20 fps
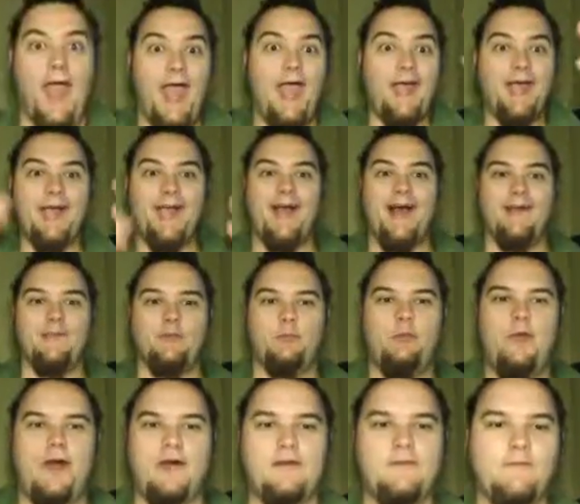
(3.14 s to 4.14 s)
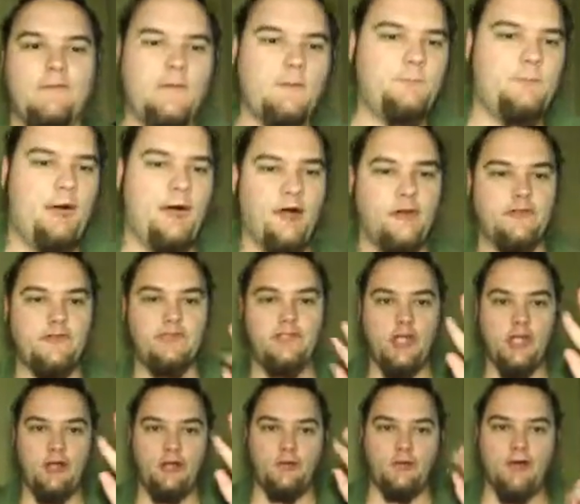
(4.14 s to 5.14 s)
Hey guys, welcome to part
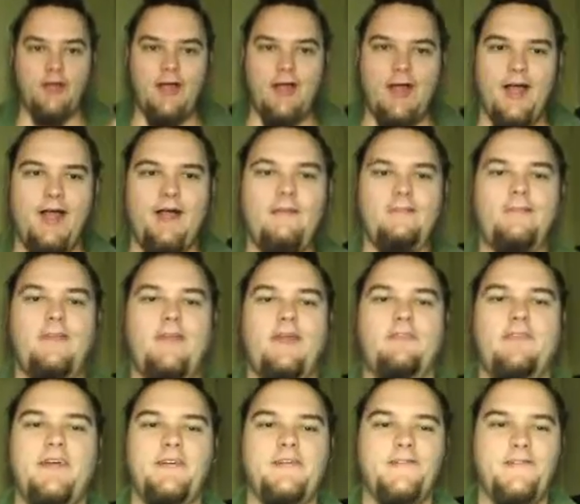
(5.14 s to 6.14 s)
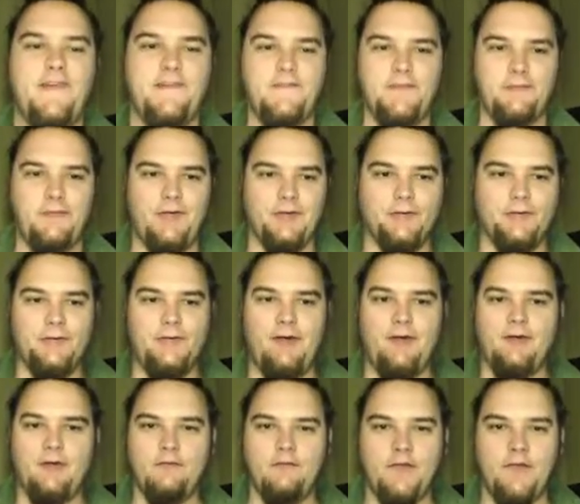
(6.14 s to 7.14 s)
2 of the Avengers Age of
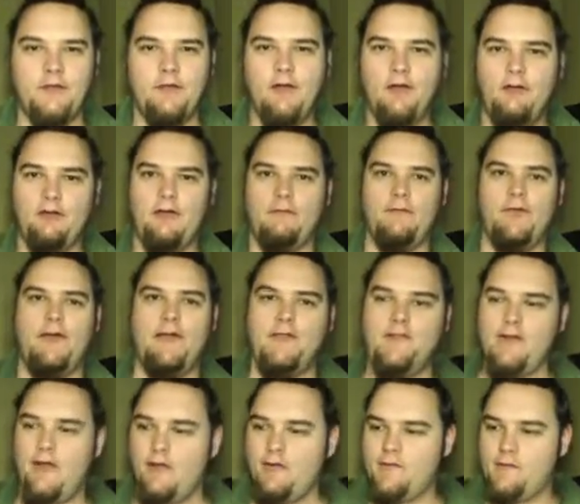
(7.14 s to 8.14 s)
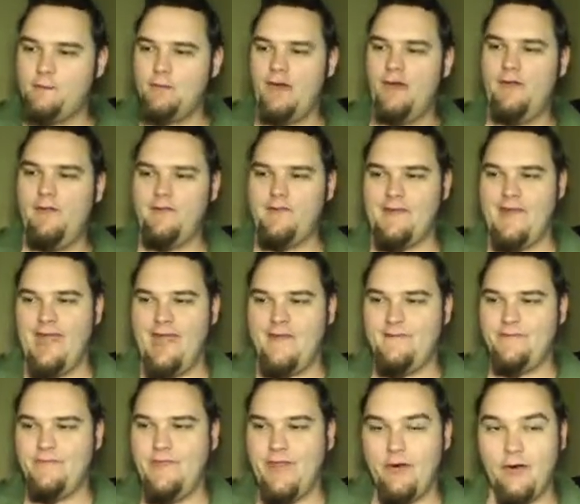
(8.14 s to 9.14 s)
Ultron review, where we're going to talk spoilers,
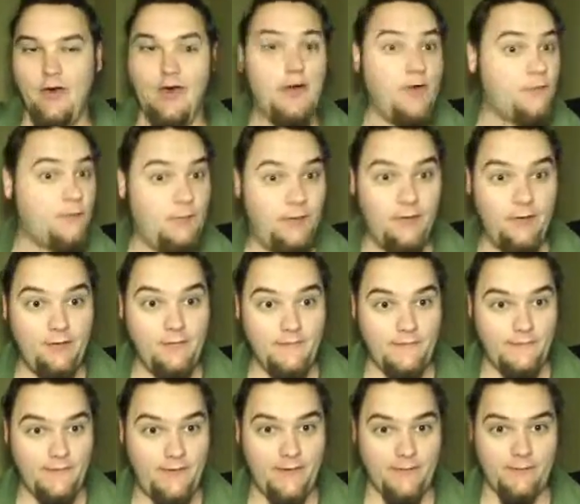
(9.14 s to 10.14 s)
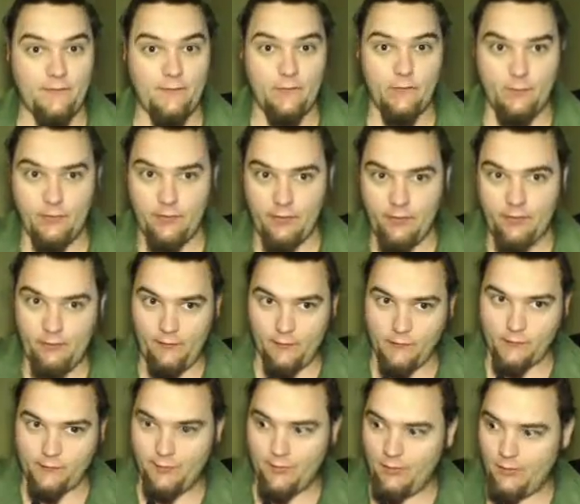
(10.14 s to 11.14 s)
and there are spoilers in this.
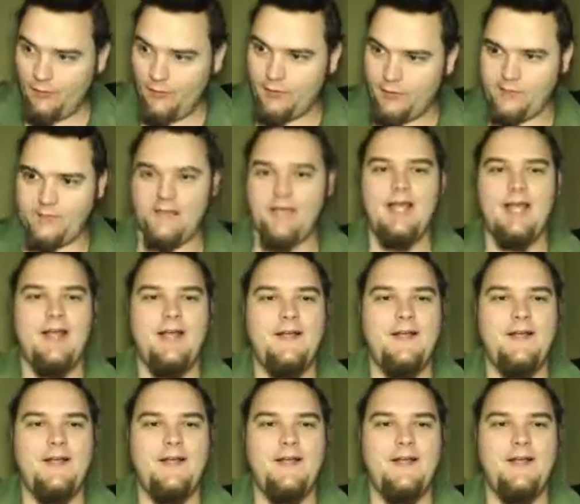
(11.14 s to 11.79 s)
Spoilers.